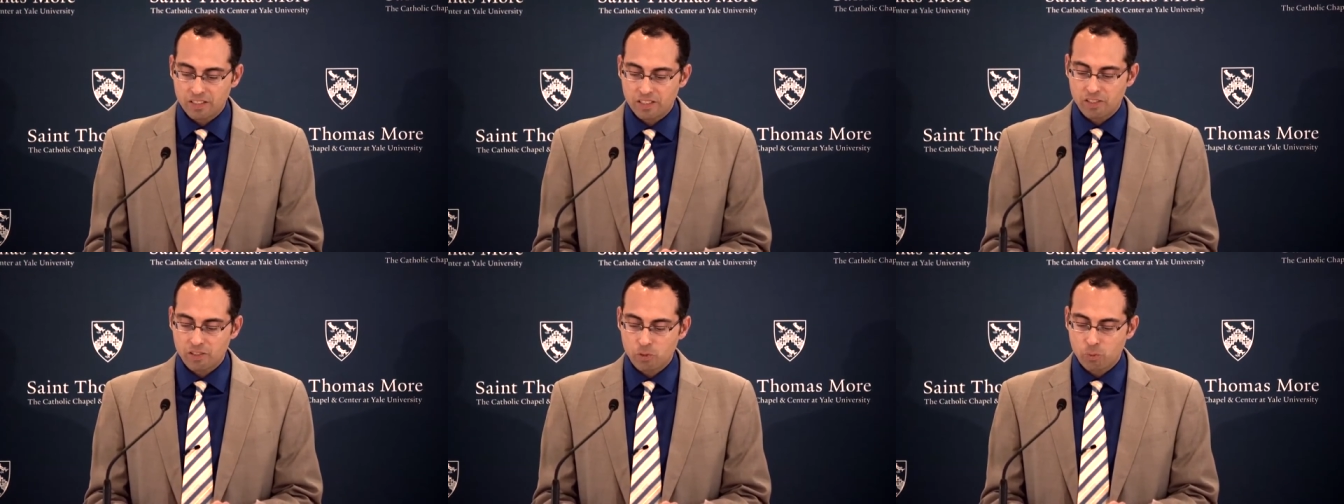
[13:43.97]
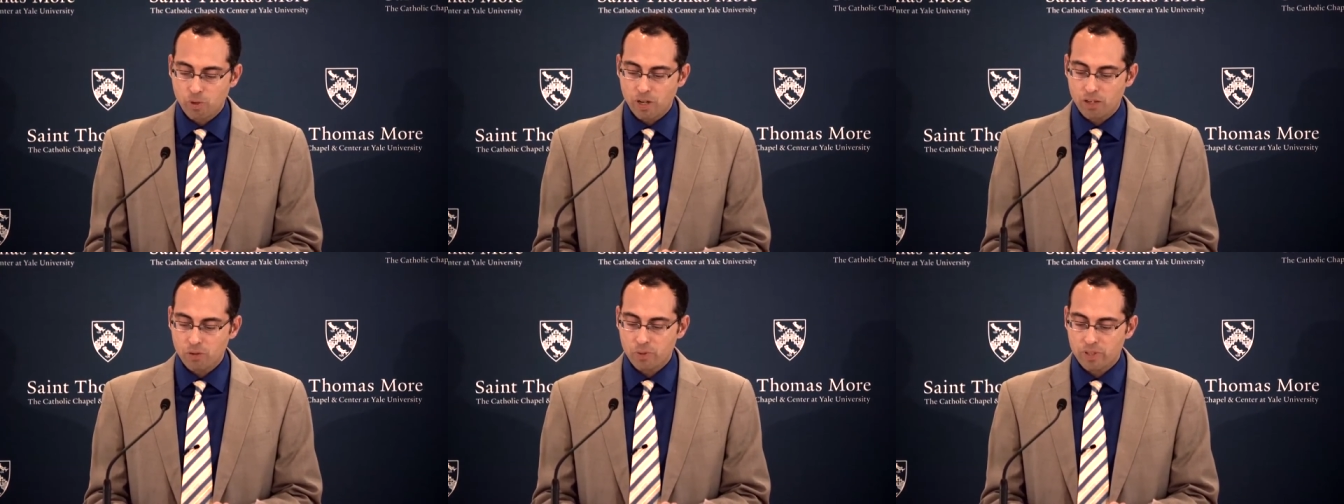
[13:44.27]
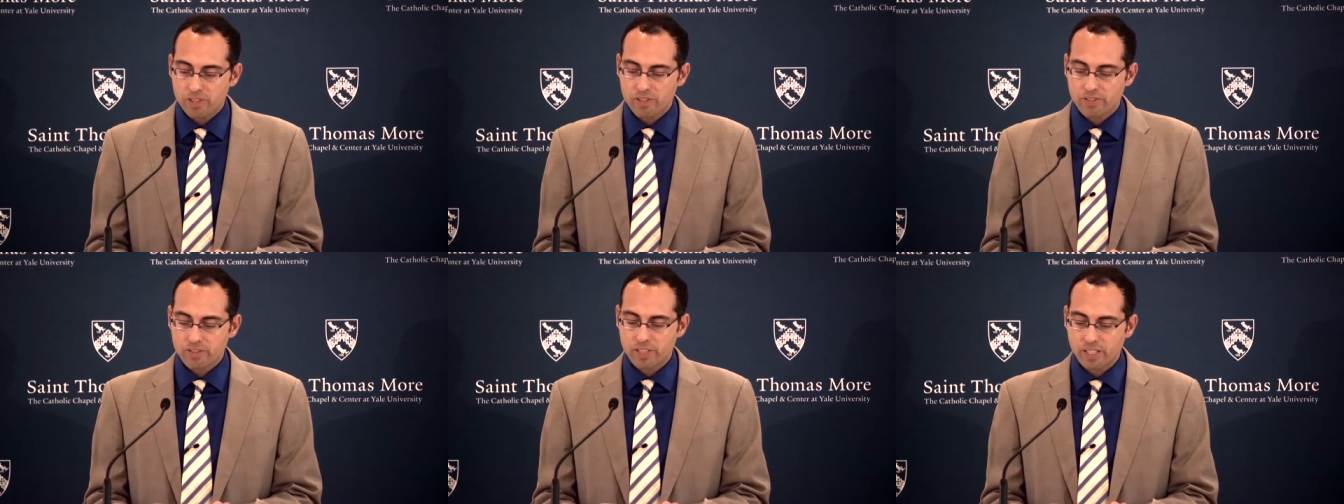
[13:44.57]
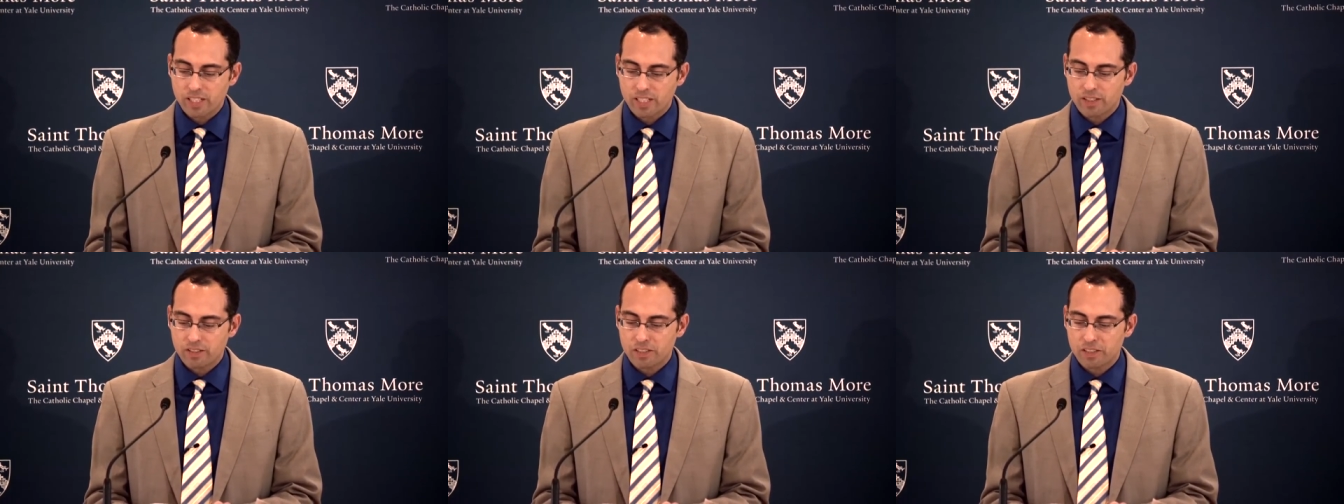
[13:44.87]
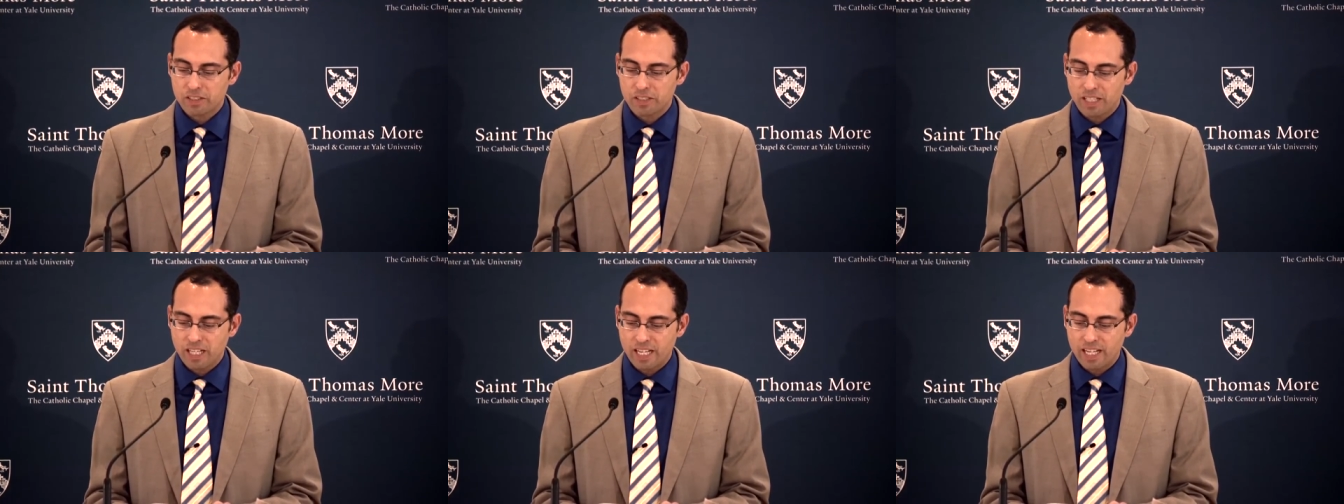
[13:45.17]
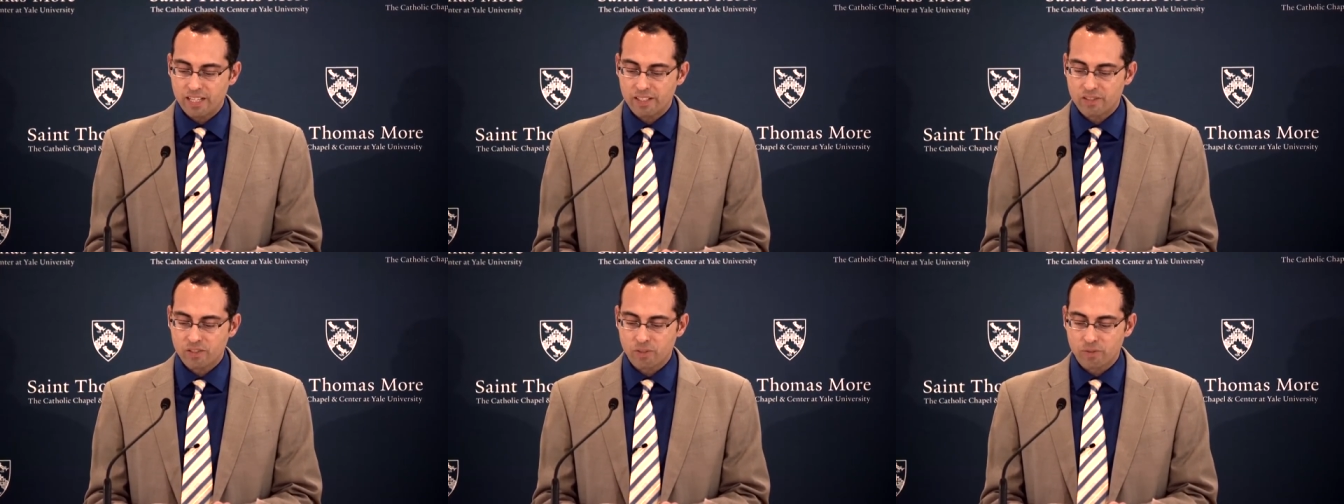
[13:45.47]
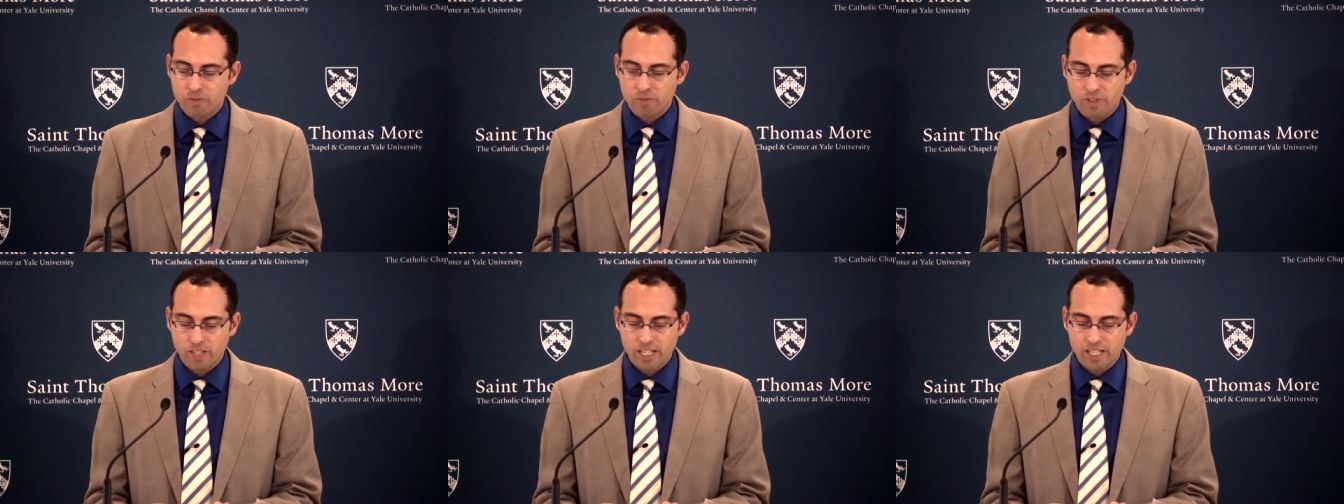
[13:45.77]
to dwell with singular lines
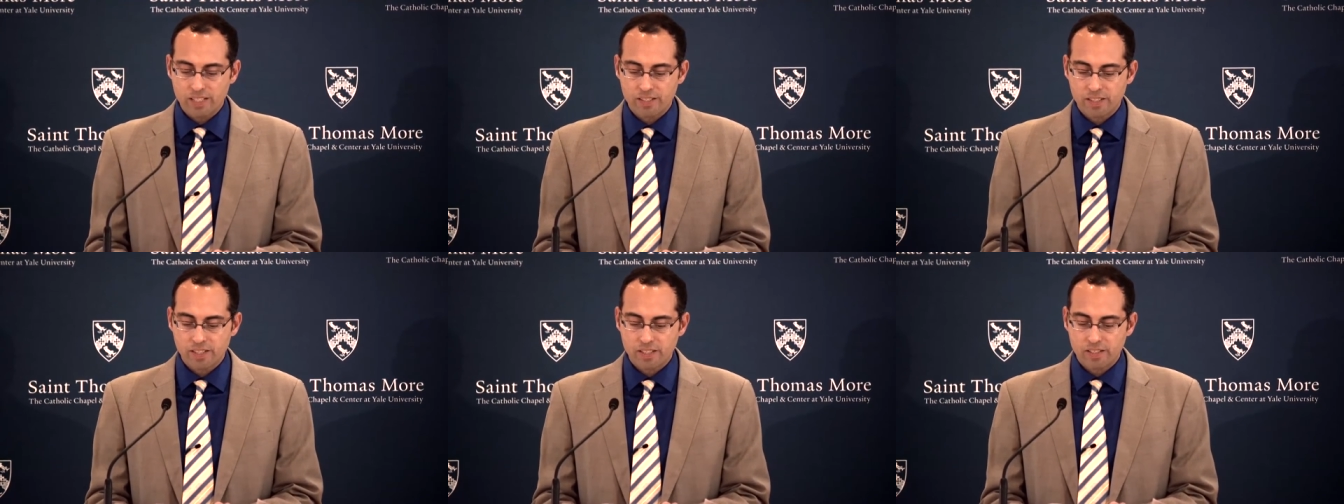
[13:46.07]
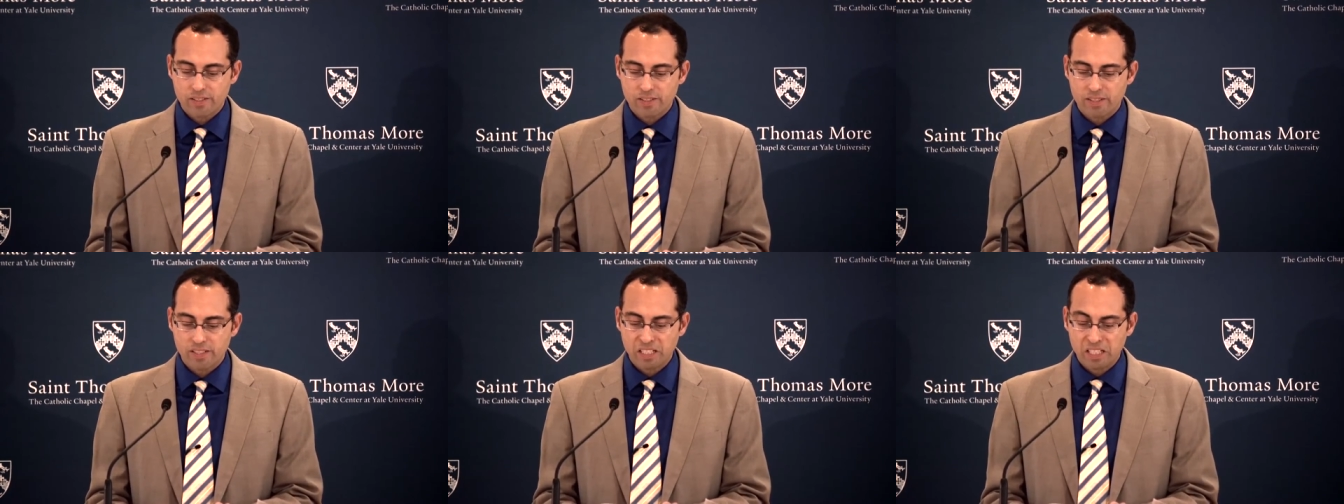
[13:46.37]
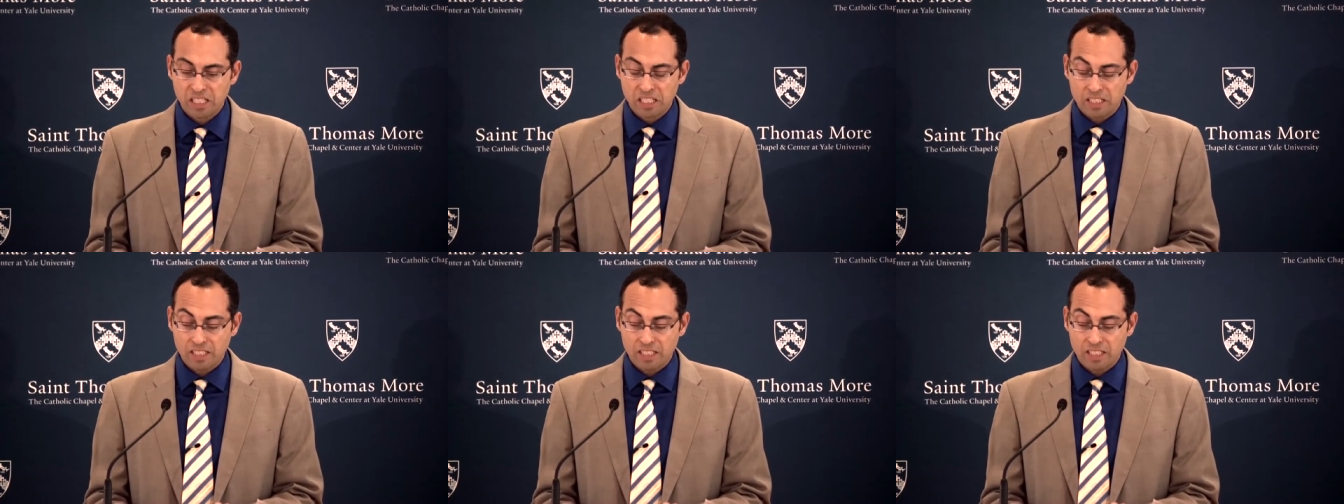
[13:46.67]
or phrases,